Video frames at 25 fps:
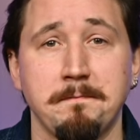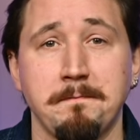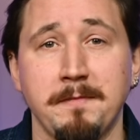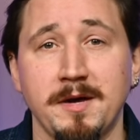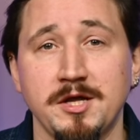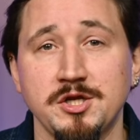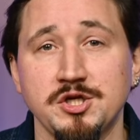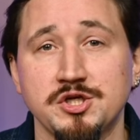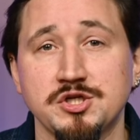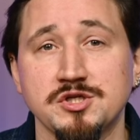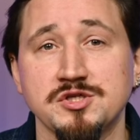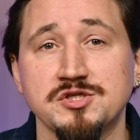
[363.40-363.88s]

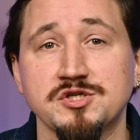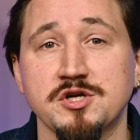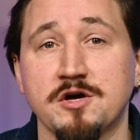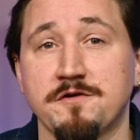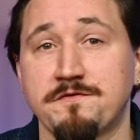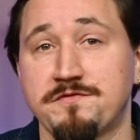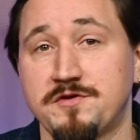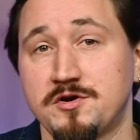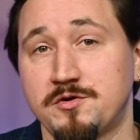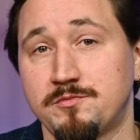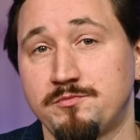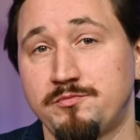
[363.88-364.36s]
mentions
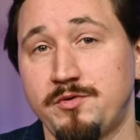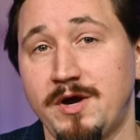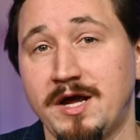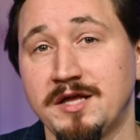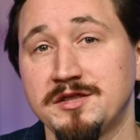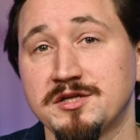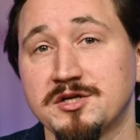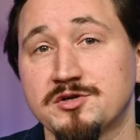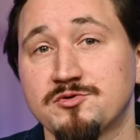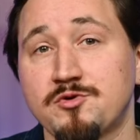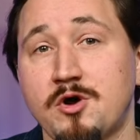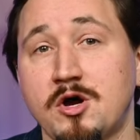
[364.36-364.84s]
of their
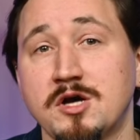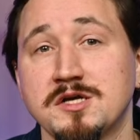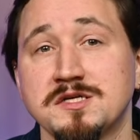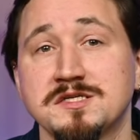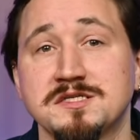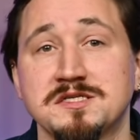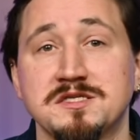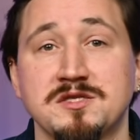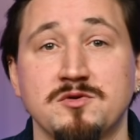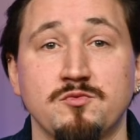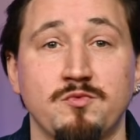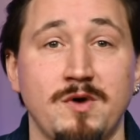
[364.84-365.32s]
brand
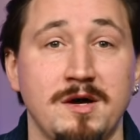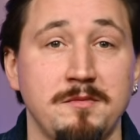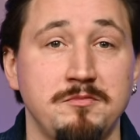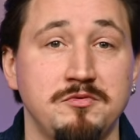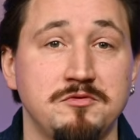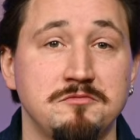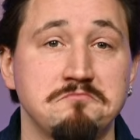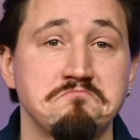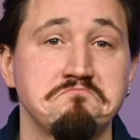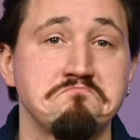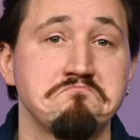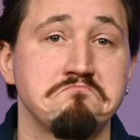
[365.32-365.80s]
across the web,
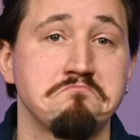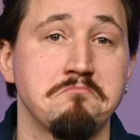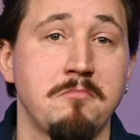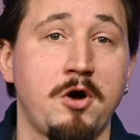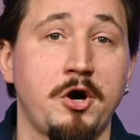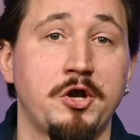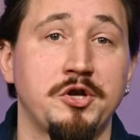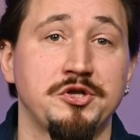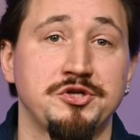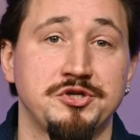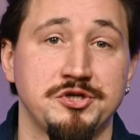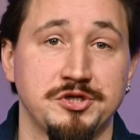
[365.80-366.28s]

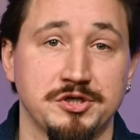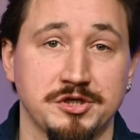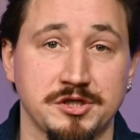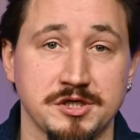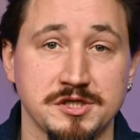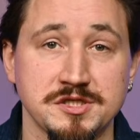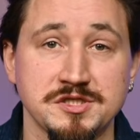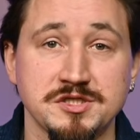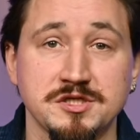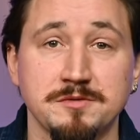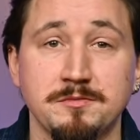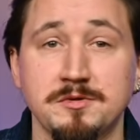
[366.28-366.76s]
monitor
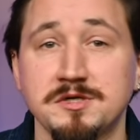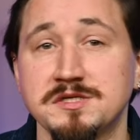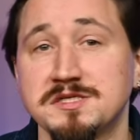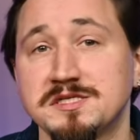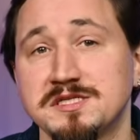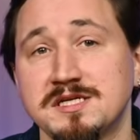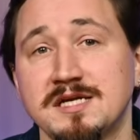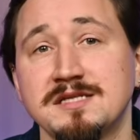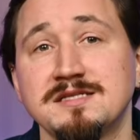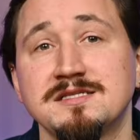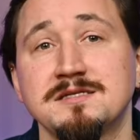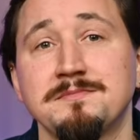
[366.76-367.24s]
customer
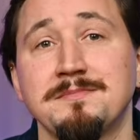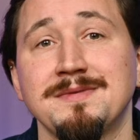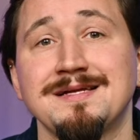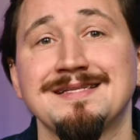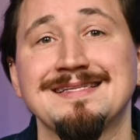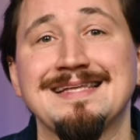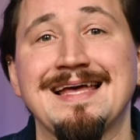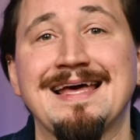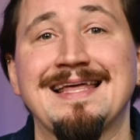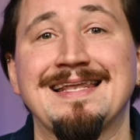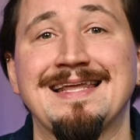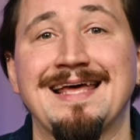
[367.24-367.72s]
sentiment,
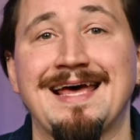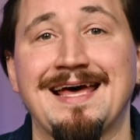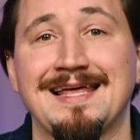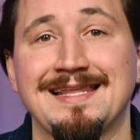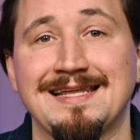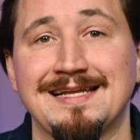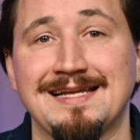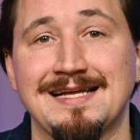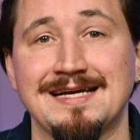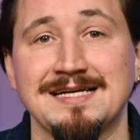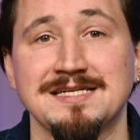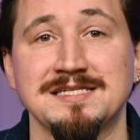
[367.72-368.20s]
and
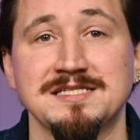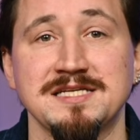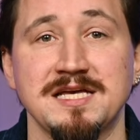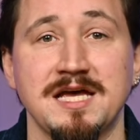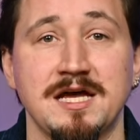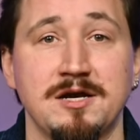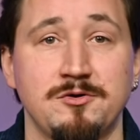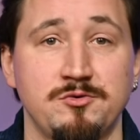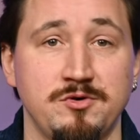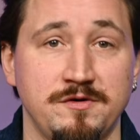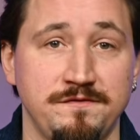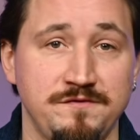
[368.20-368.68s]
analyze
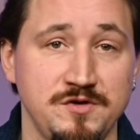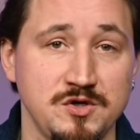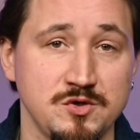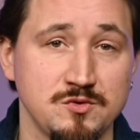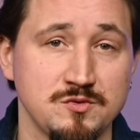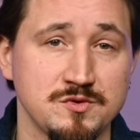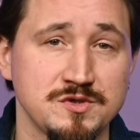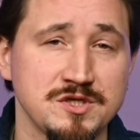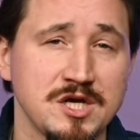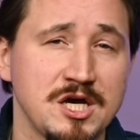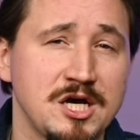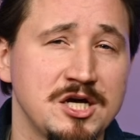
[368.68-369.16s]

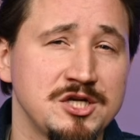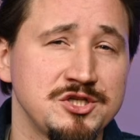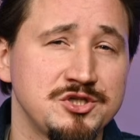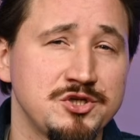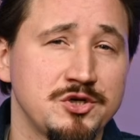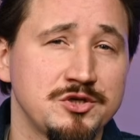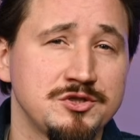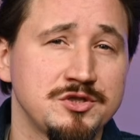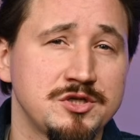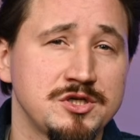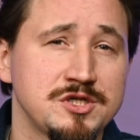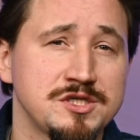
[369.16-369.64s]
reviews to
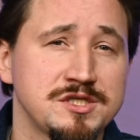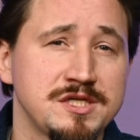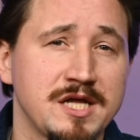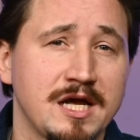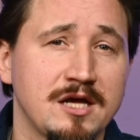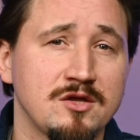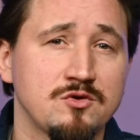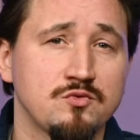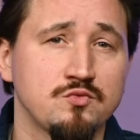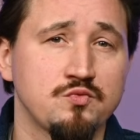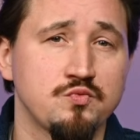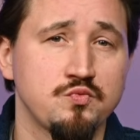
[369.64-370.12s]
understand